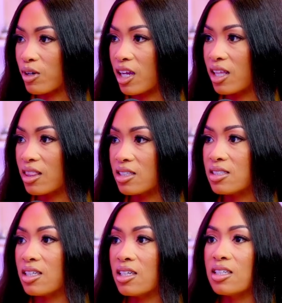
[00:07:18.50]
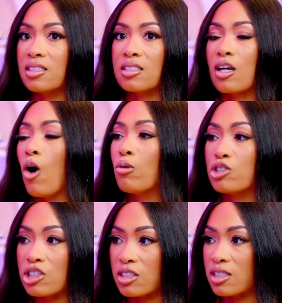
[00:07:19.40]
brand? This is culture.